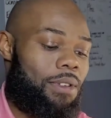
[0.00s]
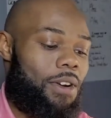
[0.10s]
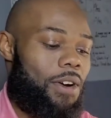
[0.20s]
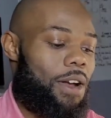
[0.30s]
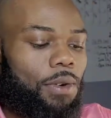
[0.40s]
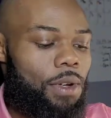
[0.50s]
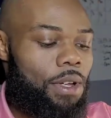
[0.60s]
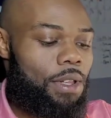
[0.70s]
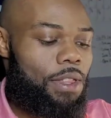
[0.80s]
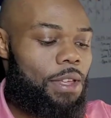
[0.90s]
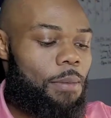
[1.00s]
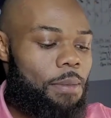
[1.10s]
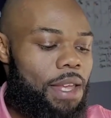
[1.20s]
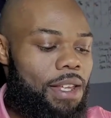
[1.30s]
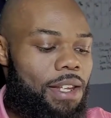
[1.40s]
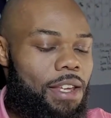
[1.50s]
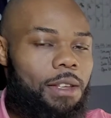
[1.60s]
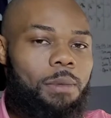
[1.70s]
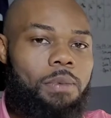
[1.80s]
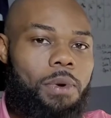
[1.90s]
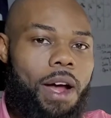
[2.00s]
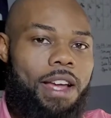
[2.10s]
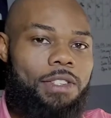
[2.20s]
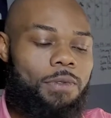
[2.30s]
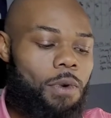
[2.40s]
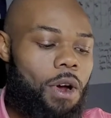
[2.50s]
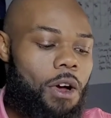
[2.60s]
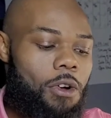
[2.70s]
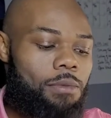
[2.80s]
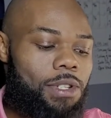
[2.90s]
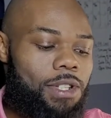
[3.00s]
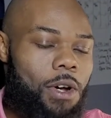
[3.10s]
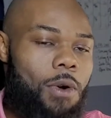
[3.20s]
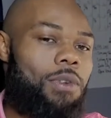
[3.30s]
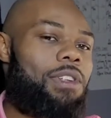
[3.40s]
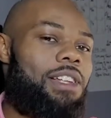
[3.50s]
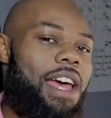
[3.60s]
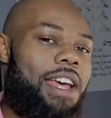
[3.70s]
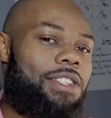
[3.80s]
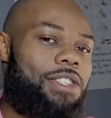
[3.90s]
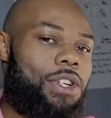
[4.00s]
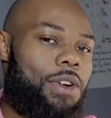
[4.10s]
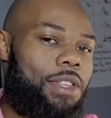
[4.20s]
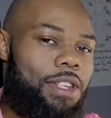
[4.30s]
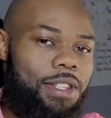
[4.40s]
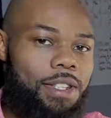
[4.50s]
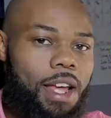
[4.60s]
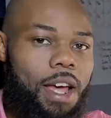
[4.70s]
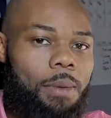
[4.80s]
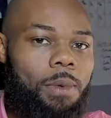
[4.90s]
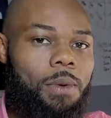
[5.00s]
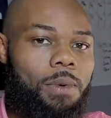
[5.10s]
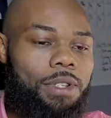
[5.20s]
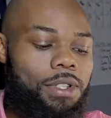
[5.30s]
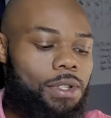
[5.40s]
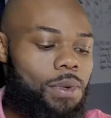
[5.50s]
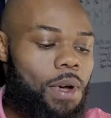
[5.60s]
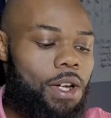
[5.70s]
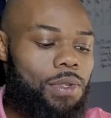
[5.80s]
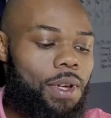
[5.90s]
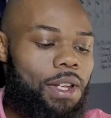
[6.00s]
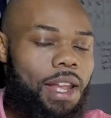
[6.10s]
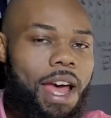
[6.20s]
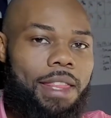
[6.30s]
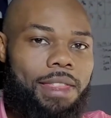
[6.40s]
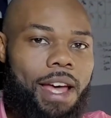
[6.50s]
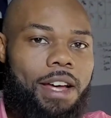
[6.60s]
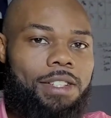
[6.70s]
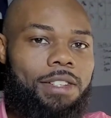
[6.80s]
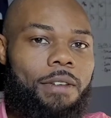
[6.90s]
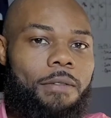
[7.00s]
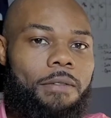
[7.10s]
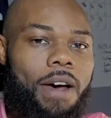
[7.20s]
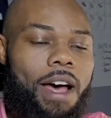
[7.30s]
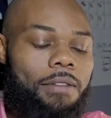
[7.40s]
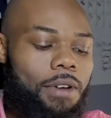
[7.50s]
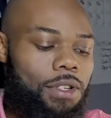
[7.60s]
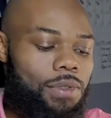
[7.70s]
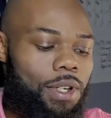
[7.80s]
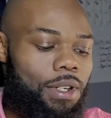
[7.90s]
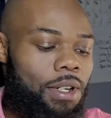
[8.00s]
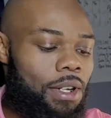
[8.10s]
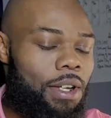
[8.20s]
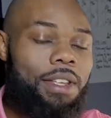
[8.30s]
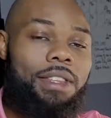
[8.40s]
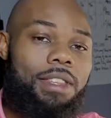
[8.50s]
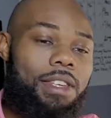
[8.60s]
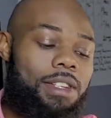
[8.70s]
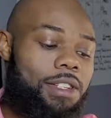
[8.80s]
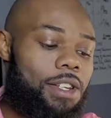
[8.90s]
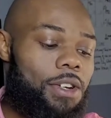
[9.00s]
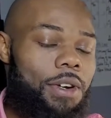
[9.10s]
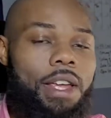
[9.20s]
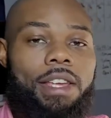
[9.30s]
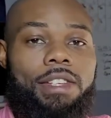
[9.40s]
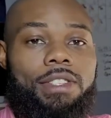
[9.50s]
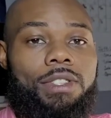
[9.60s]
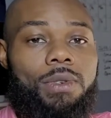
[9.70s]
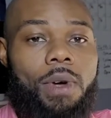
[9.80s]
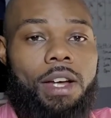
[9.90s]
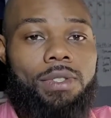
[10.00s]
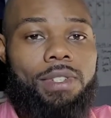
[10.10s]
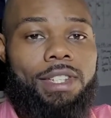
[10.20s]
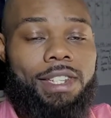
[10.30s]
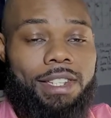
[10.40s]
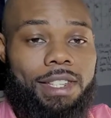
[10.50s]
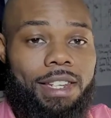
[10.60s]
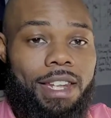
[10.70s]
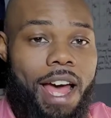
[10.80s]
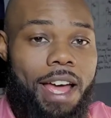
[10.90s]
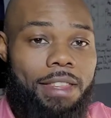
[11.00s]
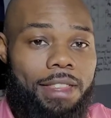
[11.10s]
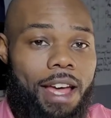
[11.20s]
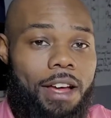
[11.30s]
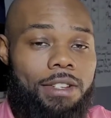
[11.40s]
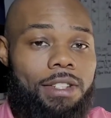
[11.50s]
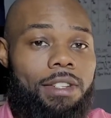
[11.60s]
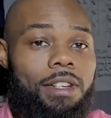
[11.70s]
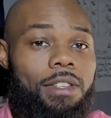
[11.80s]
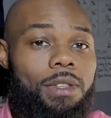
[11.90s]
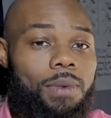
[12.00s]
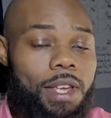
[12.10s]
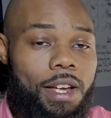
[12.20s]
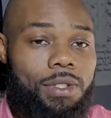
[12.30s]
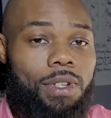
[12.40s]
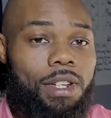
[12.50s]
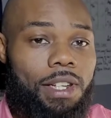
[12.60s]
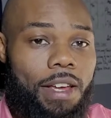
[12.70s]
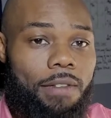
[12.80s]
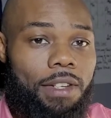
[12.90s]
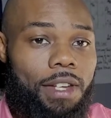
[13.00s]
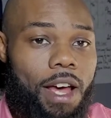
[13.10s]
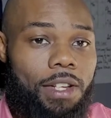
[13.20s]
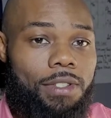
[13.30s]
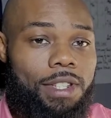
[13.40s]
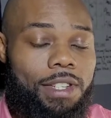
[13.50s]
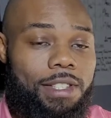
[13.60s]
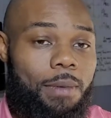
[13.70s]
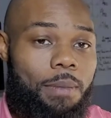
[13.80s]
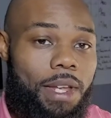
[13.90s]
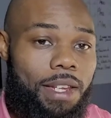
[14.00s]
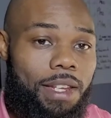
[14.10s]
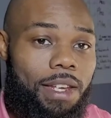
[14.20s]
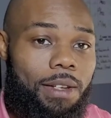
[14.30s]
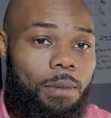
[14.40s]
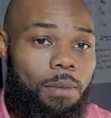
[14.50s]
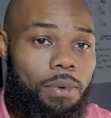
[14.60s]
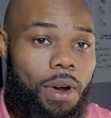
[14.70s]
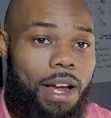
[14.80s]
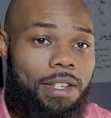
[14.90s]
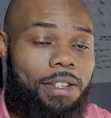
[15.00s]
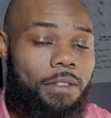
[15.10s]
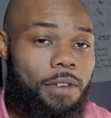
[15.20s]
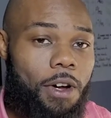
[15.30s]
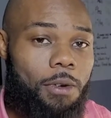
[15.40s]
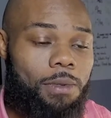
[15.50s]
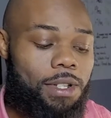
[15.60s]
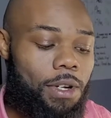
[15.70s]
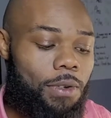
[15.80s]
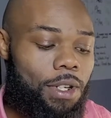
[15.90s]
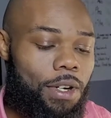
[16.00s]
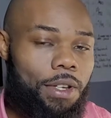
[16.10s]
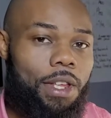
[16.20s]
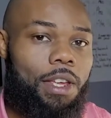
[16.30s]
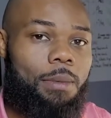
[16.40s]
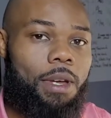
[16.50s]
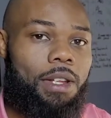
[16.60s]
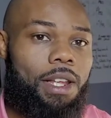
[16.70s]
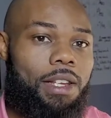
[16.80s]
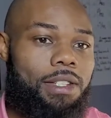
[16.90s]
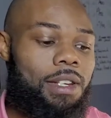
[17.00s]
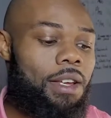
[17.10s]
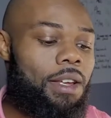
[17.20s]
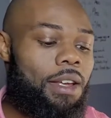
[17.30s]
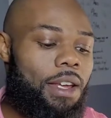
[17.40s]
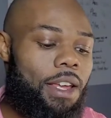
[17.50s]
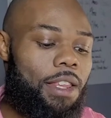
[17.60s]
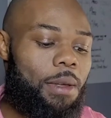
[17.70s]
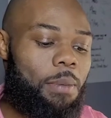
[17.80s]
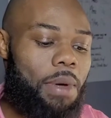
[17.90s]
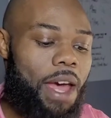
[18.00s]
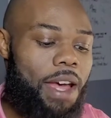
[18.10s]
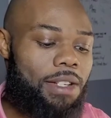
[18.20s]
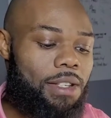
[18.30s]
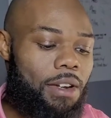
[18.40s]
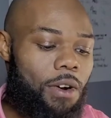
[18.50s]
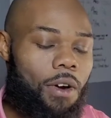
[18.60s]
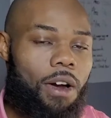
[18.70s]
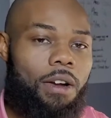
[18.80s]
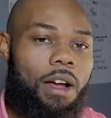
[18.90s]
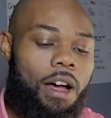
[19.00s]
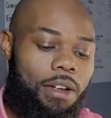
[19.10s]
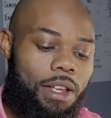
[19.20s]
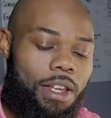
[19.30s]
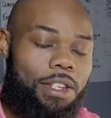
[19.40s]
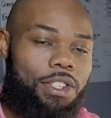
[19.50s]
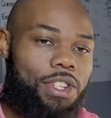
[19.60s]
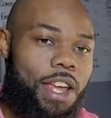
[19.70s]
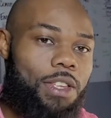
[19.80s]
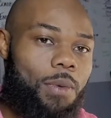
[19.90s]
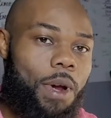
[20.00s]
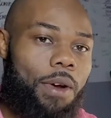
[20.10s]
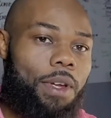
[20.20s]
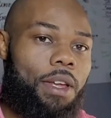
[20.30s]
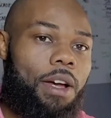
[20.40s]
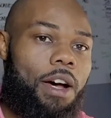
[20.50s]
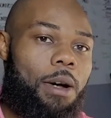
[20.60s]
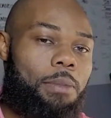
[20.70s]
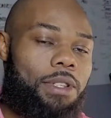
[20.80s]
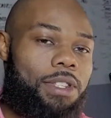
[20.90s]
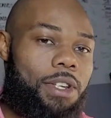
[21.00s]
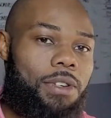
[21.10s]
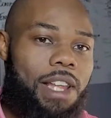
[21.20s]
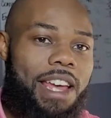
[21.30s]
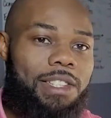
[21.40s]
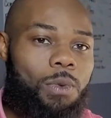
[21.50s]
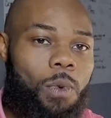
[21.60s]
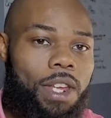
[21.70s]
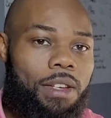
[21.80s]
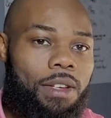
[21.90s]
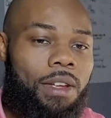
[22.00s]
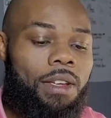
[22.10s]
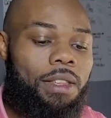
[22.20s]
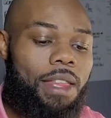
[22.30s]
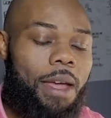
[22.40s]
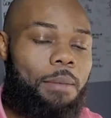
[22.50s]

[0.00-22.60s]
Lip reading: All right. The median price for a home sold last year at this time was $209,500. This year is $269,311 is the median price of homes sold here in the MLS. In the past, or in January up until last week, that